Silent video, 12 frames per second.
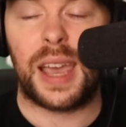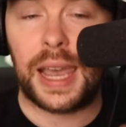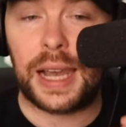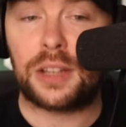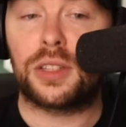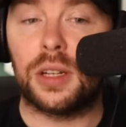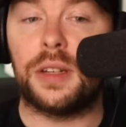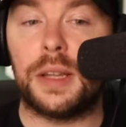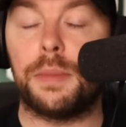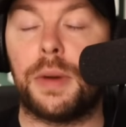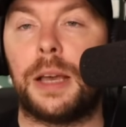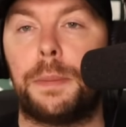excellent,
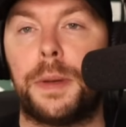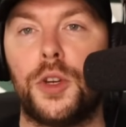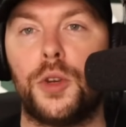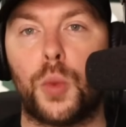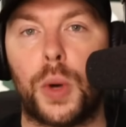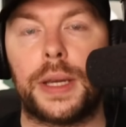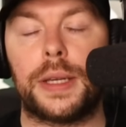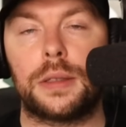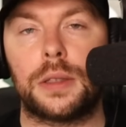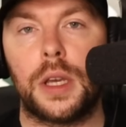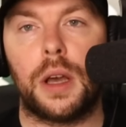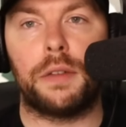in my opinion,
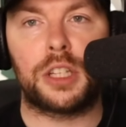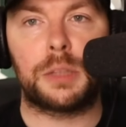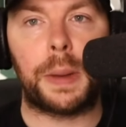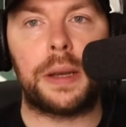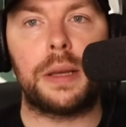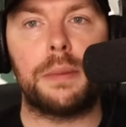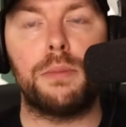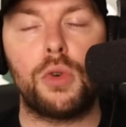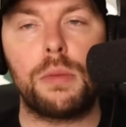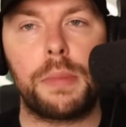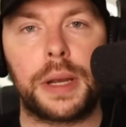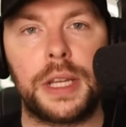ways of spending
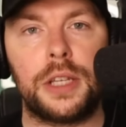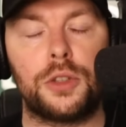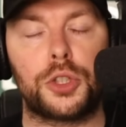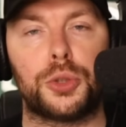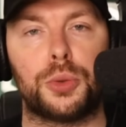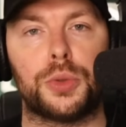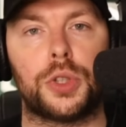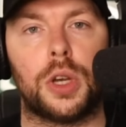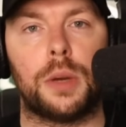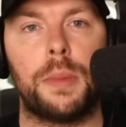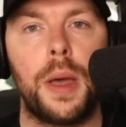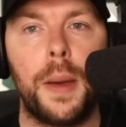more money in the short
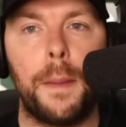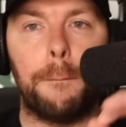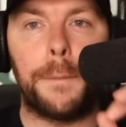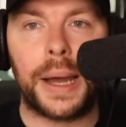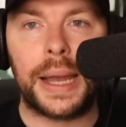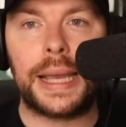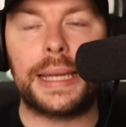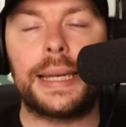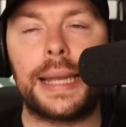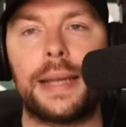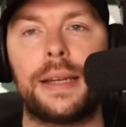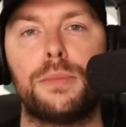term, buying
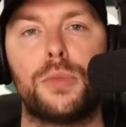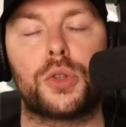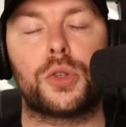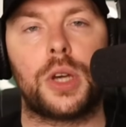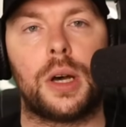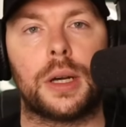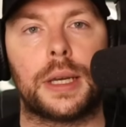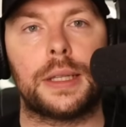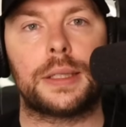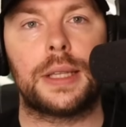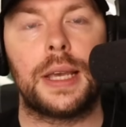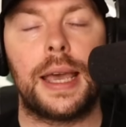and landing more
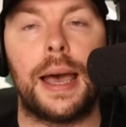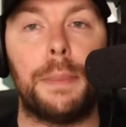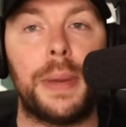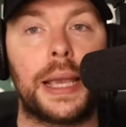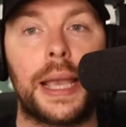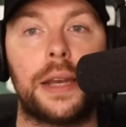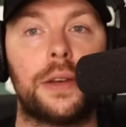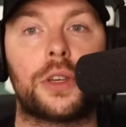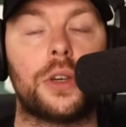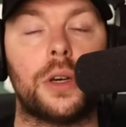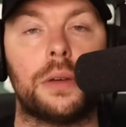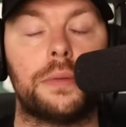targets and being ahead of the
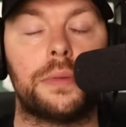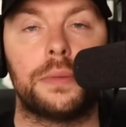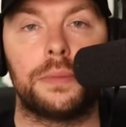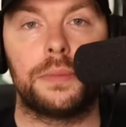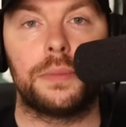curve.